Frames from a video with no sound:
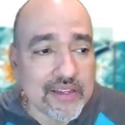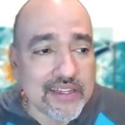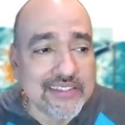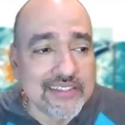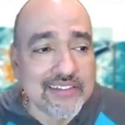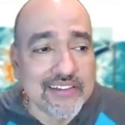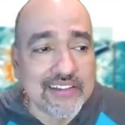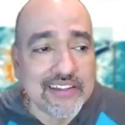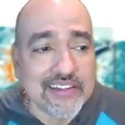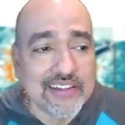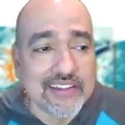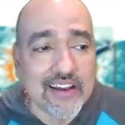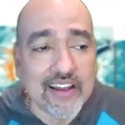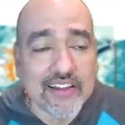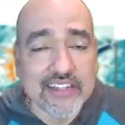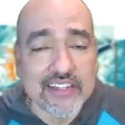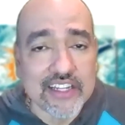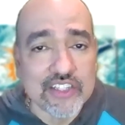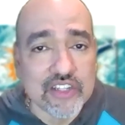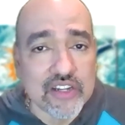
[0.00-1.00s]
Is it
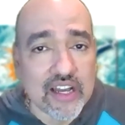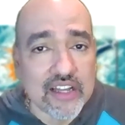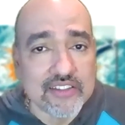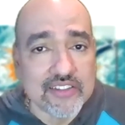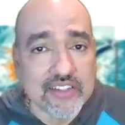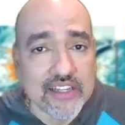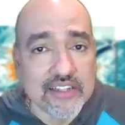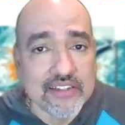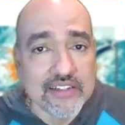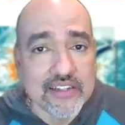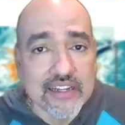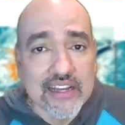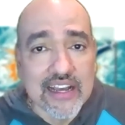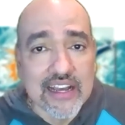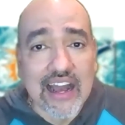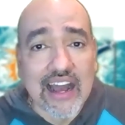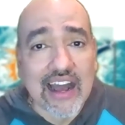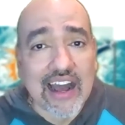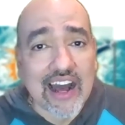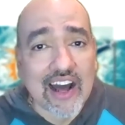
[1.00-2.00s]
Diontae Johnson?
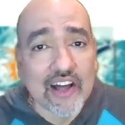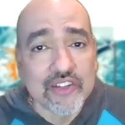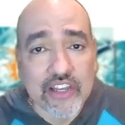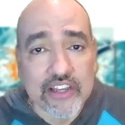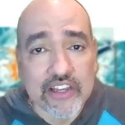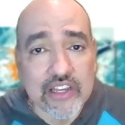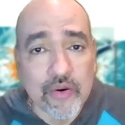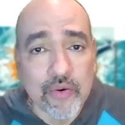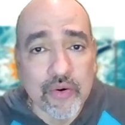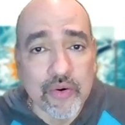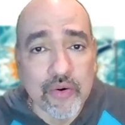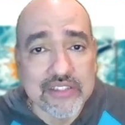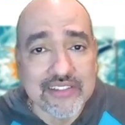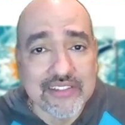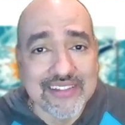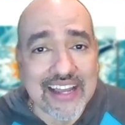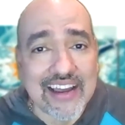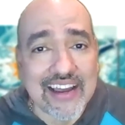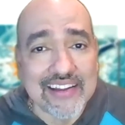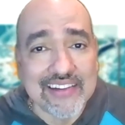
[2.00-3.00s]
I'll tell you who it's
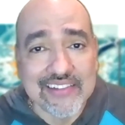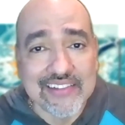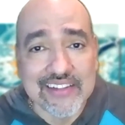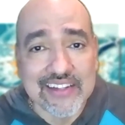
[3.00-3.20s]
not.